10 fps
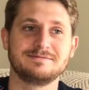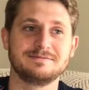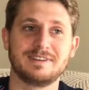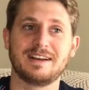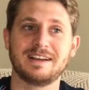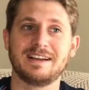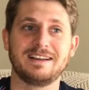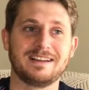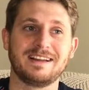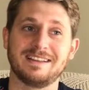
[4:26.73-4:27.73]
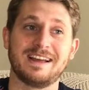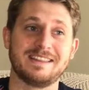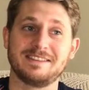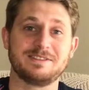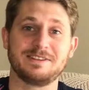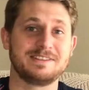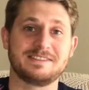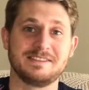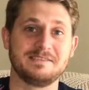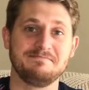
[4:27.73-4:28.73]
I think they're a good
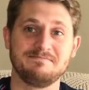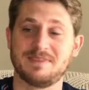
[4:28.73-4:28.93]
team.